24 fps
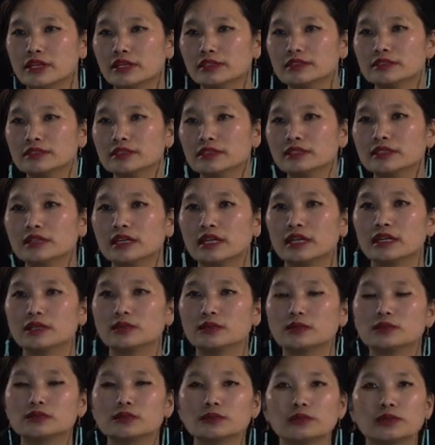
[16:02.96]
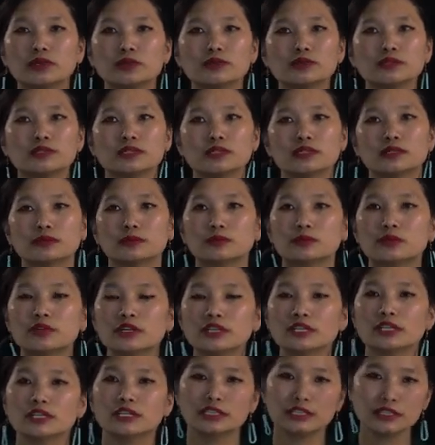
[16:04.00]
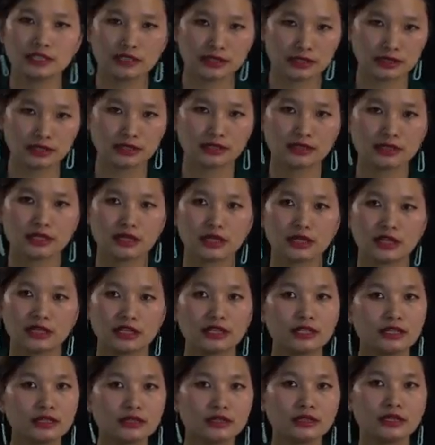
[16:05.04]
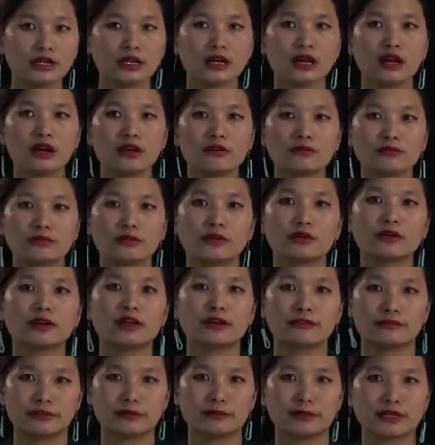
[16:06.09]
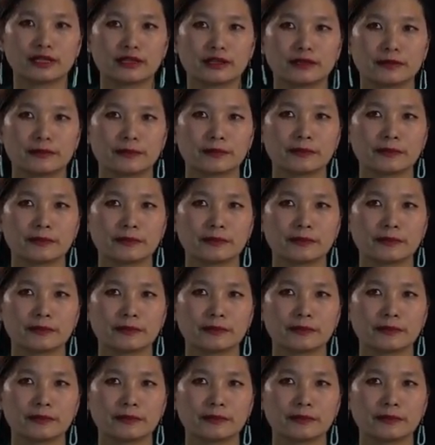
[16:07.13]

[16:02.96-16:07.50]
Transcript: gender, and also we use the word hers, her, for a female.